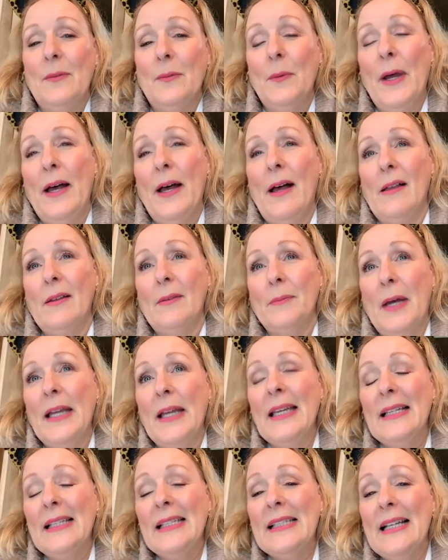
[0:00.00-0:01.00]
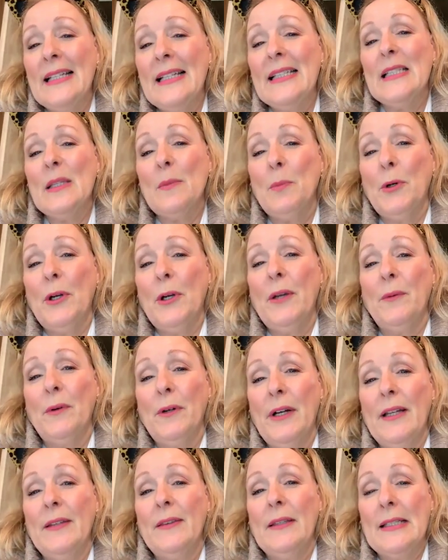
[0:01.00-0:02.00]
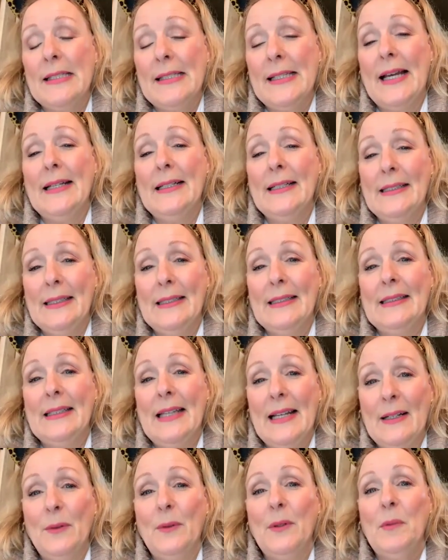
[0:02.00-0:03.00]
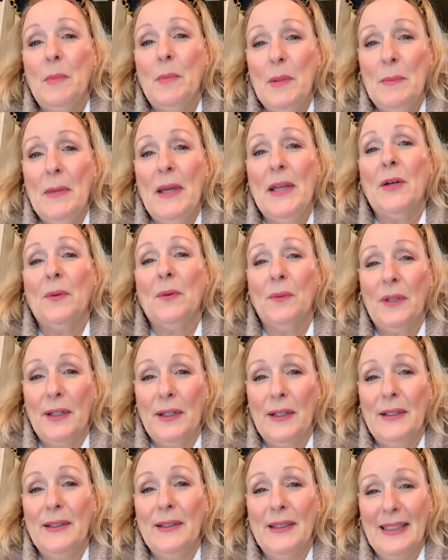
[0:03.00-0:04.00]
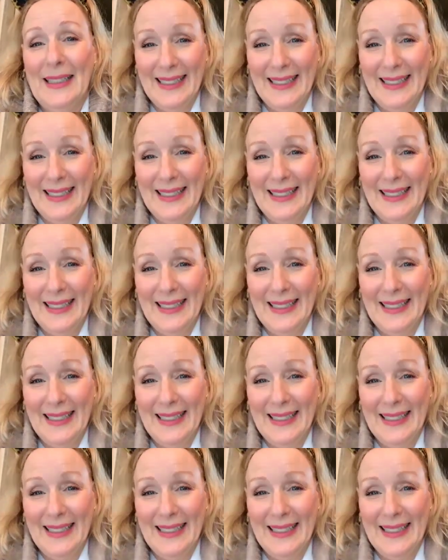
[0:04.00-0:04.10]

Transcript: Well, I guess that's the point where I decided that it would be my career.